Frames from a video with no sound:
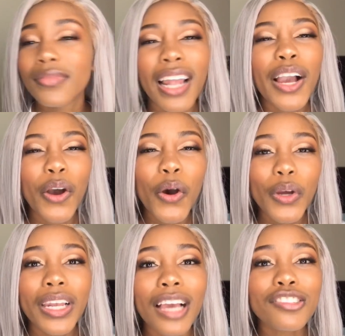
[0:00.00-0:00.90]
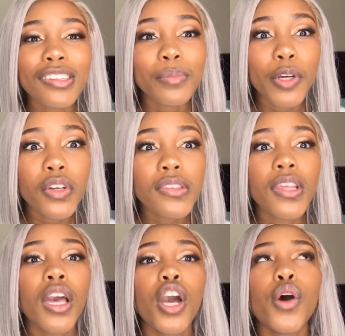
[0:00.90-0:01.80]
her own lashes, because
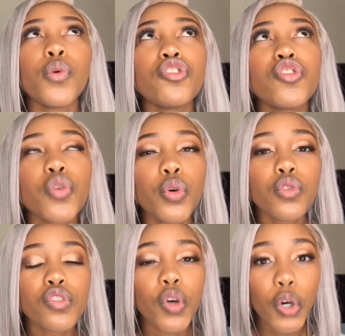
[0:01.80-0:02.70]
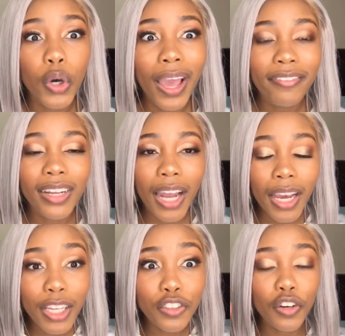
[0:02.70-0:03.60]
we're so used to her having
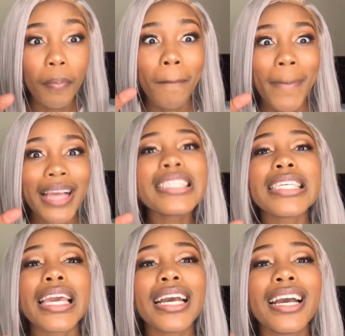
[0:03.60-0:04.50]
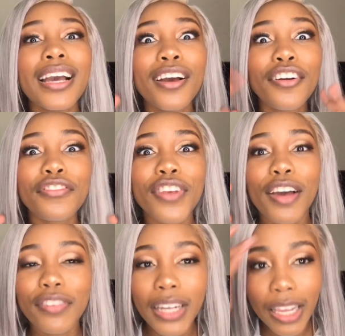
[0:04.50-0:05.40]
like dramatic
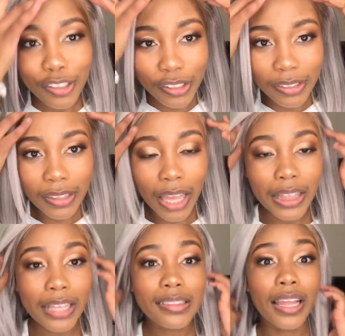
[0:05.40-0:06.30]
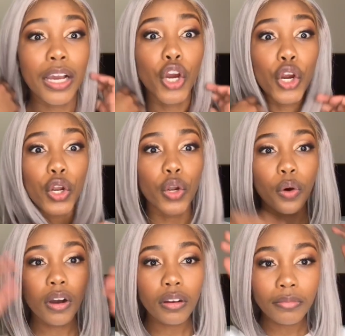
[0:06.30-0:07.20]
fluffy lashes, and that's like her
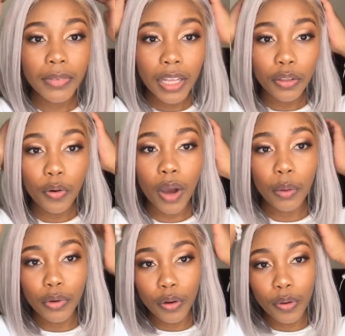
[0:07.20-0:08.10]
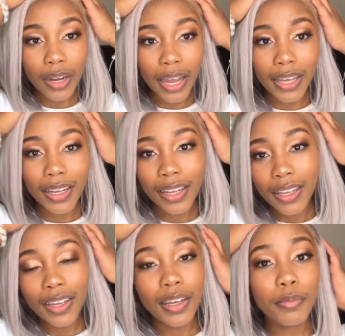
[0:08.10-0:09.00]
look. Now I would look like
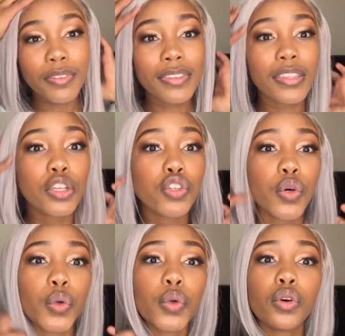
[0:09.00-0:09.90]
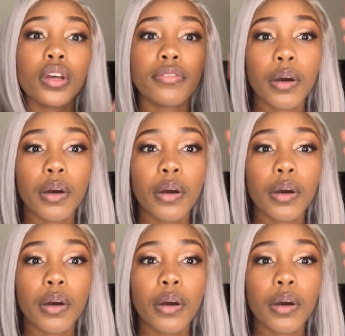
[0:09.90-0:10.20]
a mosquito if